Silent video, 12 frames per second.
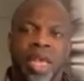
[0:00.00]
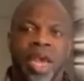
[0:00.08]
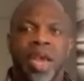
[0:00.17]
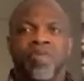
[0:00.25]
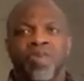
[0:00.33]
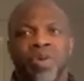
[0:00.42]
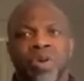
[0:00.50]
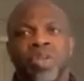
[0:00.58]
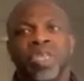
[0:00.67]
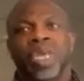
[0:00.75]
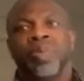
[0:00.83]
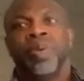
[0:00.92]
And for
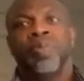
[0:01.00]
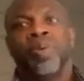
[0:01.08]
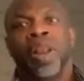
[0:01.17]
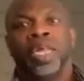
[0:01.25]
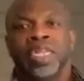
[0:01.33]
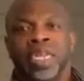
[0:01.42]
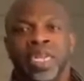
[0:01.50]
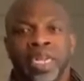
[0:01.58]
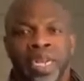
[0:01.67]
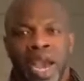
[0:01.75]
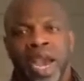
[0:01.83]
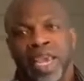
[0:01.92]
God's sake, people are still
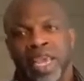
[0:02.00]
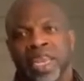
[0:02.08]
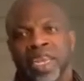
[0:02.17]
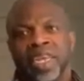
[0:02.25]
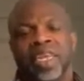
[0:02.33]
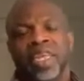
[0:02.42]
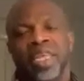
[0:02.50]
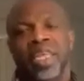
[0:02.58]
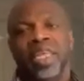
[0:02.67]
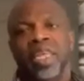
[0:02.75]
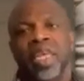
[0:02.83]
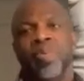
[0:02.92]
dying.
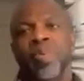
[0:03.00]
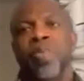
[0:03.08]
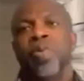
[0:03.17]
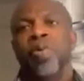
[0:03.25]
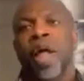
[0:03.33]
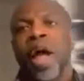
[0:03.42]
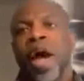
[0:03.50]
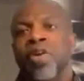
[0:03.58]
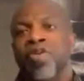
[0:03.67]
People are